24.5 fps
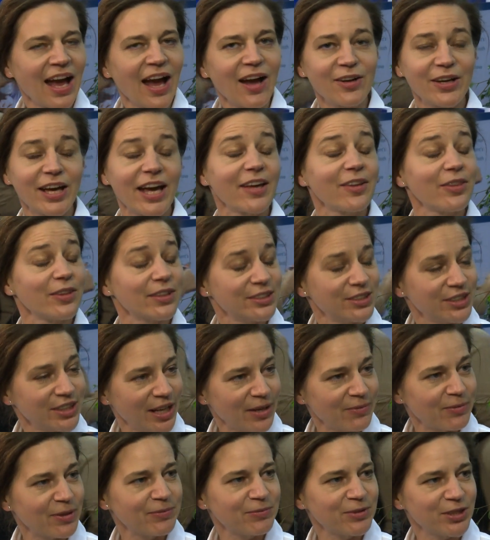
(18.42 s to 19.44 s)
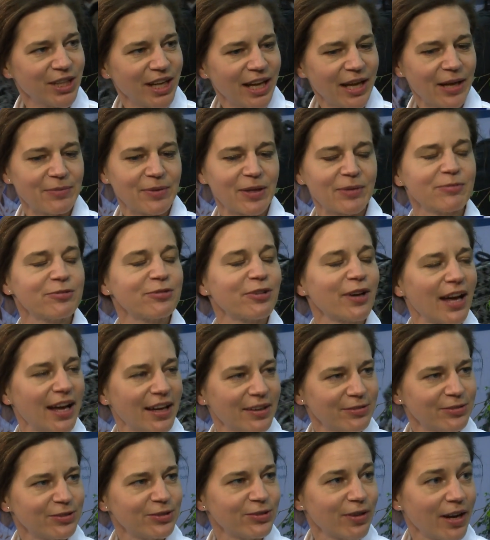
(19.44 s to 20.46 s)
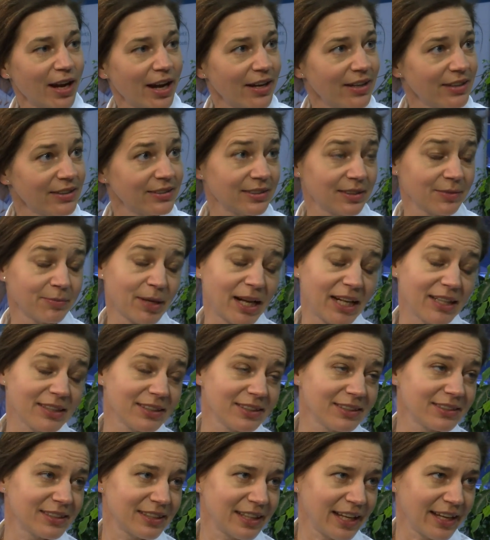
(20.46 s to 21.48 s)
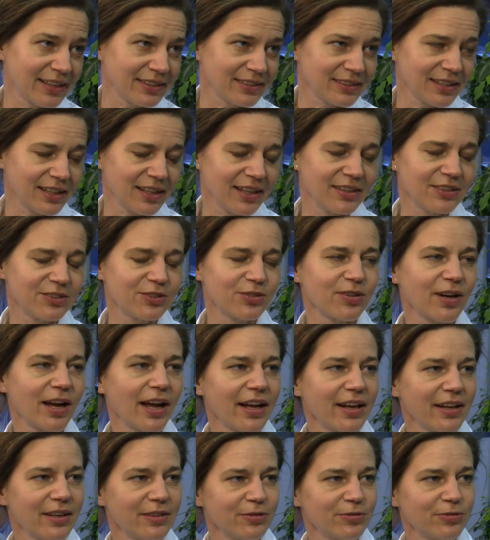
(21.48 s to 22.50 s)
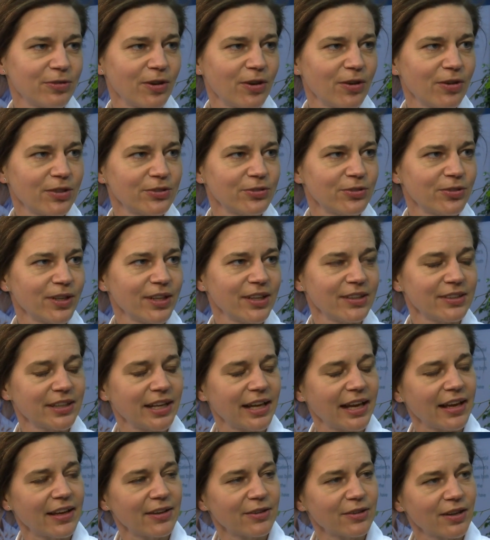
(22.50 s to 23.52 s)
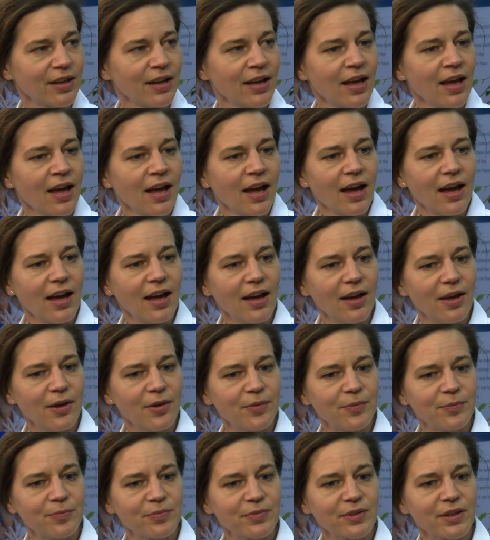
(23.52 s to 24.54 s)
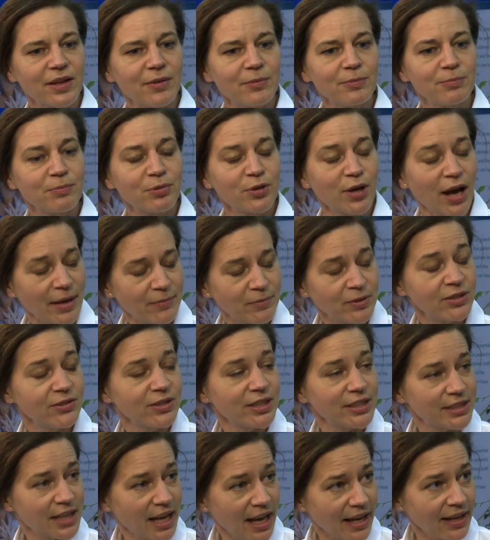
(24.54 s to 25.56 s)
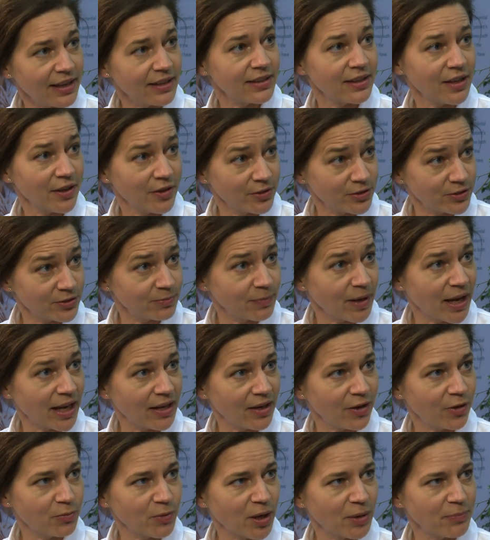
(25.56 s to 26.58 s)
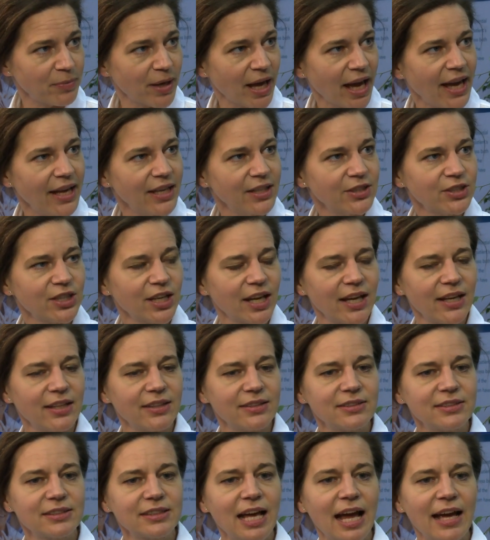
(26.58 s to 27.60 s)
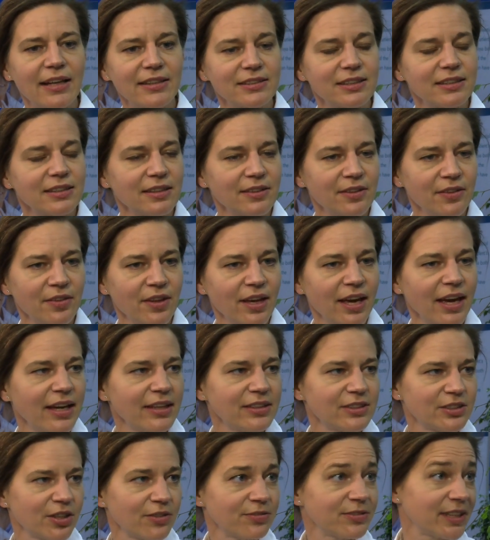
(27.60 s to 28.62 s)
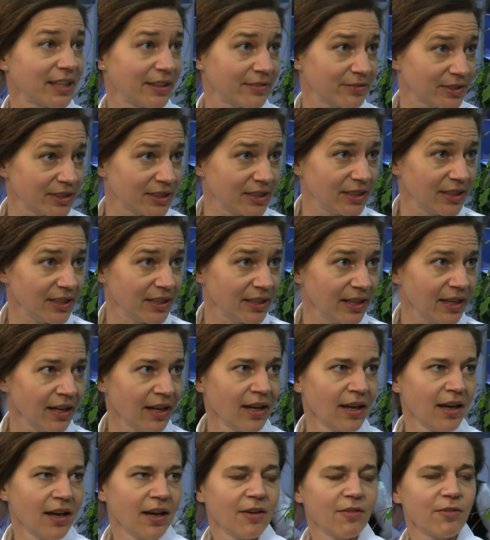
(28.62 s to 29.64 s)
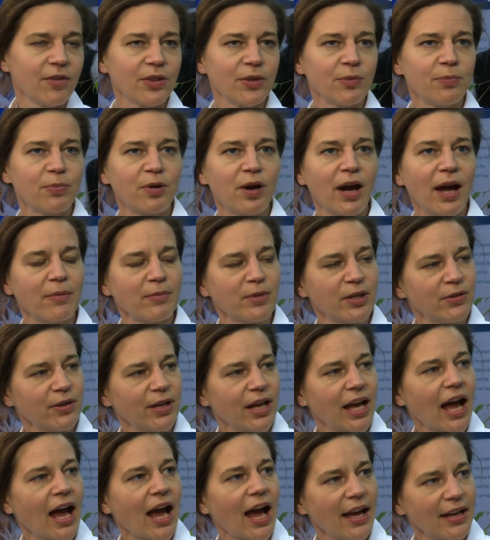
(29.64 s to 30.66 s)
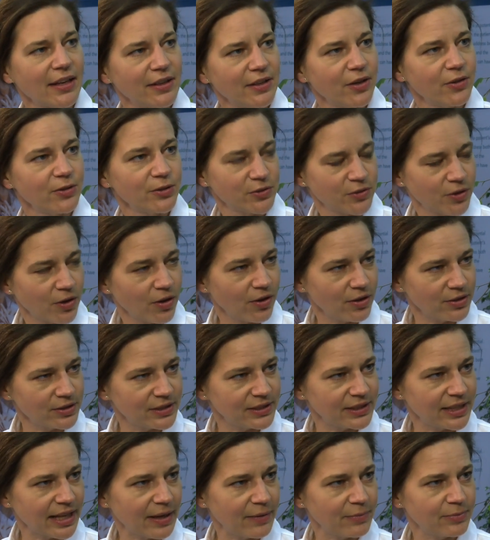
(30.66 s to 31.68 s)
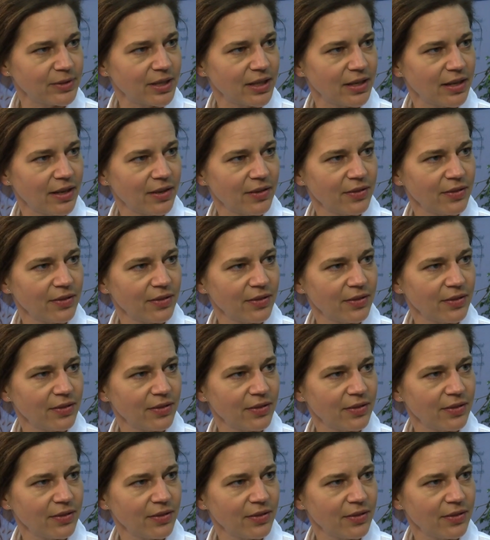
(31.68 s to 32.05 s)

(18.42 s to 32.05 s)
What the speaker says: Okay, the GMMG-MM5 trial is a multi-center trial for treating primary diagnosed myeloma patients until the age of 70 with the primary high-dose concept.